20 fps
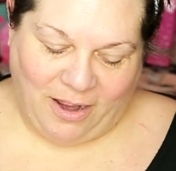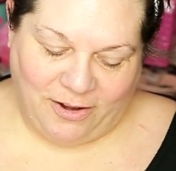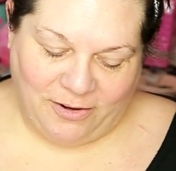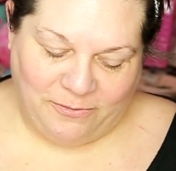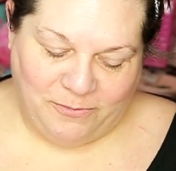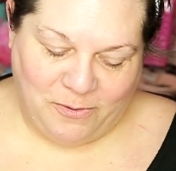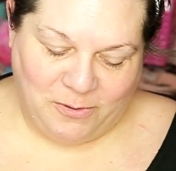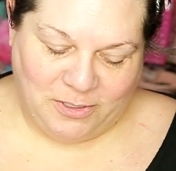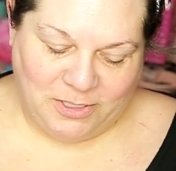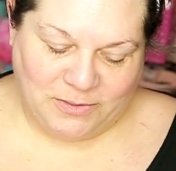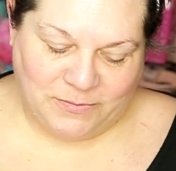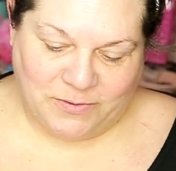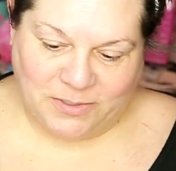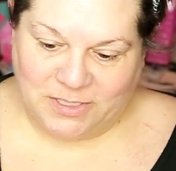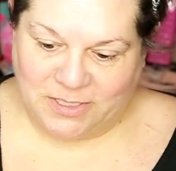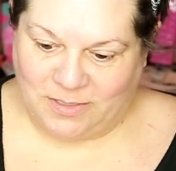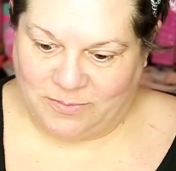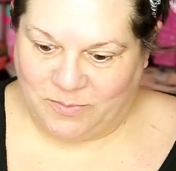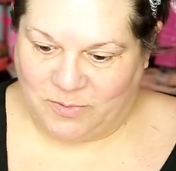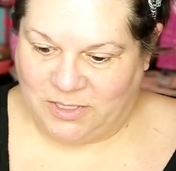autofocus, for
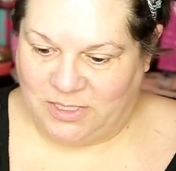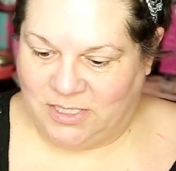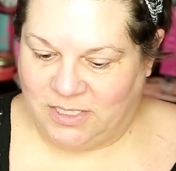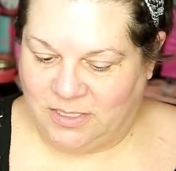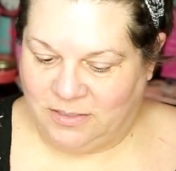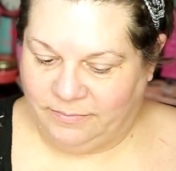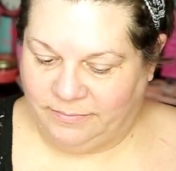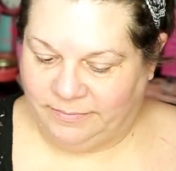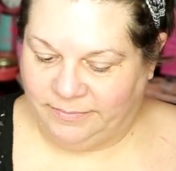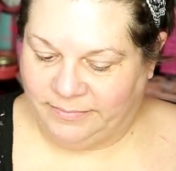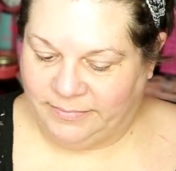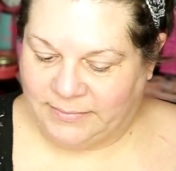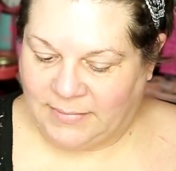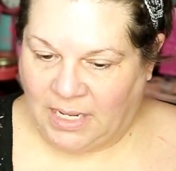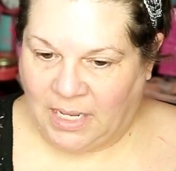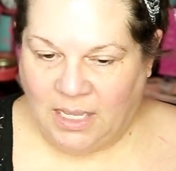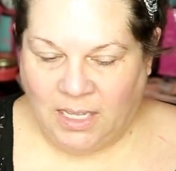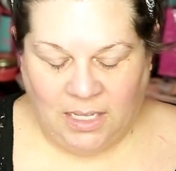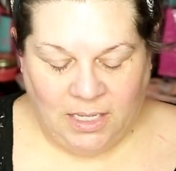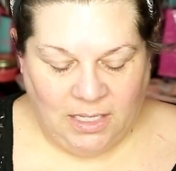some reason,
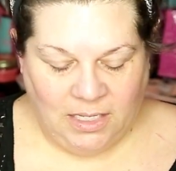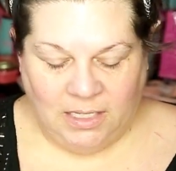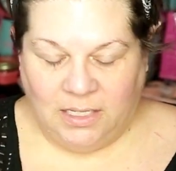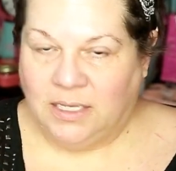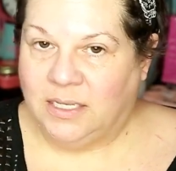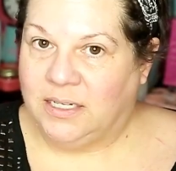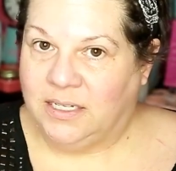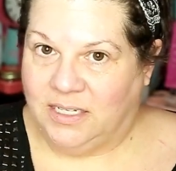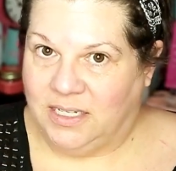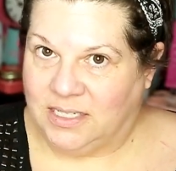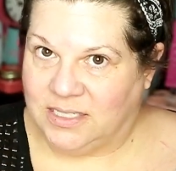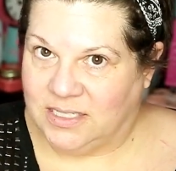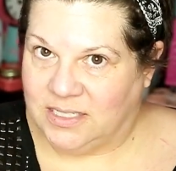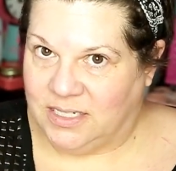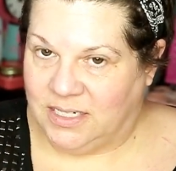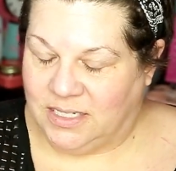does